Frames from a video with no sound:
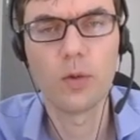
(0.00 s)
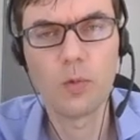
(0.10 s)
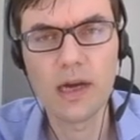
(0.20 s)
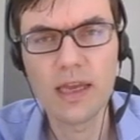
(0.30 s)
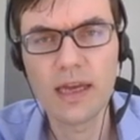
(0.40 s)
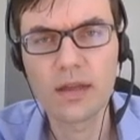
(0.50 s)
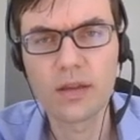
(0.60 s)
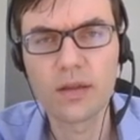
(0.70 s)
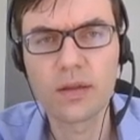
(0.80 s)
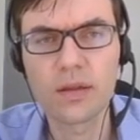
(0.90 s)

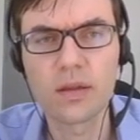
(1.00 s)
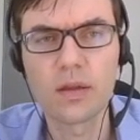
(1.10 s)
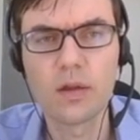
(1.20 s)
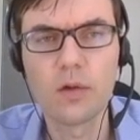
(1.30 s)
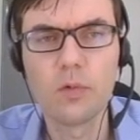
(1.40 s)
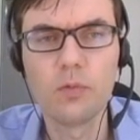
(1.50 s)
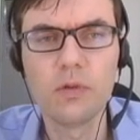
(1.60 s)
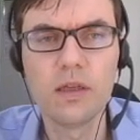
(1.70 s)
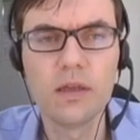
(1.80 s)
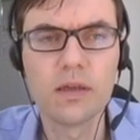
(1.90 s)
y-axis
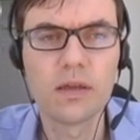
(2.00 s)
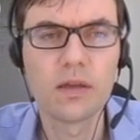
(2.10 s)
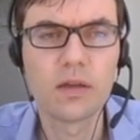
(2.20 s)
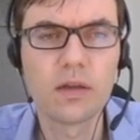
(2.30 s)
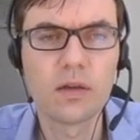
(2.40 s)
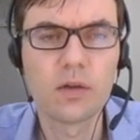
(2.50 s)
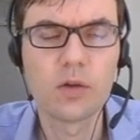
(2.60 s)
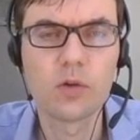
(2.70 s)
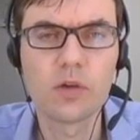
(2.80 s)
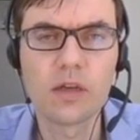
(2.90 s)
we
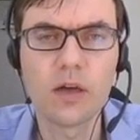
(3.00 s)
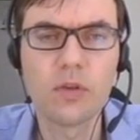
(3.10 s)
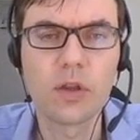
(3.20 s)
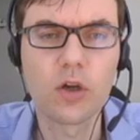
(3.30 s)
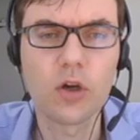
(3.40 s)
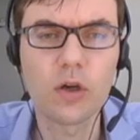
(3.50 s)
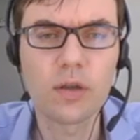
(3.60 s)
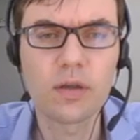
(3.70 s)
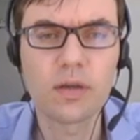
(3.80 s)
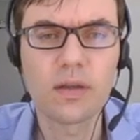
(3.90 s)
draw down the
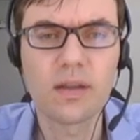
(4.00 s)
cost